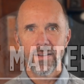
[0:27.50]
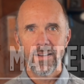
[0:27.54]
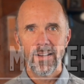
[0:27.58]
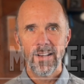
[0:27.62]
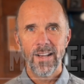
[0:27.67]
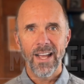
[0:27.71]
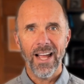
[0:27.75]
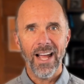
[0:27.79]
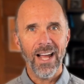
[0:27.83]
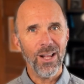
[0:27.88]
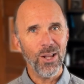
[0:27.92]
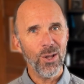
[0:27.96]

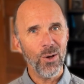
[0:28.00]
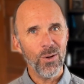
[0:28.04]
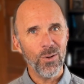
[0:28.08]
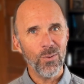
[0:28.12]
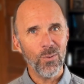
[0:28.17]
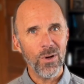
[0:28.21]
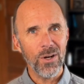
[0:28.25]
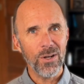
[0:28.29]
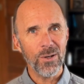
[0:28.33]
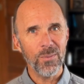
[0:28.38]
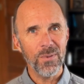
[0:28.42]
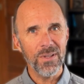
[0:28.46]
Hello and
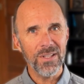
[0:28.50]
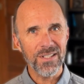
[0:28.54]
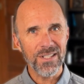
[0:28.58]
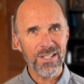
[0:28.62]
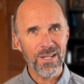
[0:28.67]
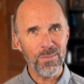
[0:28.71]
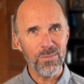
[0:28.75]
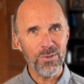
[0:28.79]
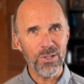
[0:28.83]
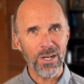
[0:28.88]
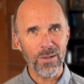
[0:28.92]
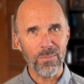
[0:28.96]
welcome to the
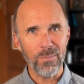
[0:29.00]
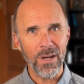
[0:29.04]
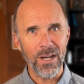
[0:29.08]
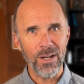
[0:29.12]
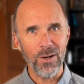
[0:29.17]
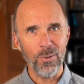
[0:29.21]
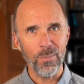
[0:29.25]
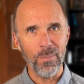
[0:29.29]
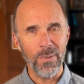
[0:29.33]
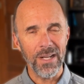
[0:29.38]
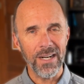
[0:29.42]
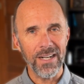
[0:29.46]
Subject Matter
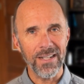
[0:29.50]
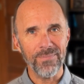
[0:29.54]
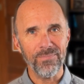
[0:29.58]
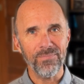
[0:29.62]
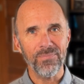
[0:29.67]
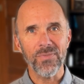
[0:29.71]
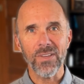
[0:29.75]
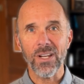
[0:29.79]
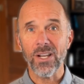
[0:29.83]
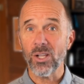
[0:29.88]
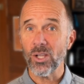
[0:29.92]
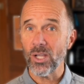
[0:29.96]
Minute.
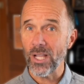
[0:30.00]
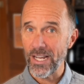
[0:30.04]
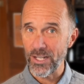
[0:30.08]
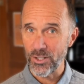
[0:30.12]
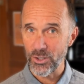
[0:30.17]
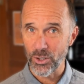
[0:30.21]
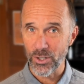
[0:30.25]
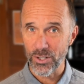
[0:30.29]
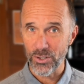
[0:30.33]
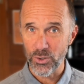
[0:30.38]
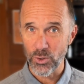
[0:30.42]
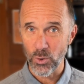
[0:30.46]
Glad you
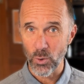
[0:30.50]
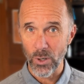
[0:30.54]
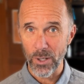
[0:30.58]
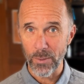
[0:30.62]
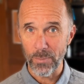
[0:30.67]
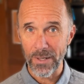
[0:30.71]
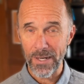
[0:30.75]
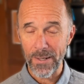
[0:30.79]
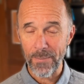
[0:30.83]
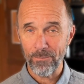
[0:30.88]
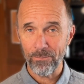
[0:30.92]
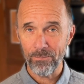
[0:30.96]
could join
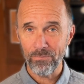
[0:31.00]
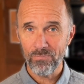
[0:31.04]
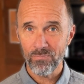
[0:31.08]
me.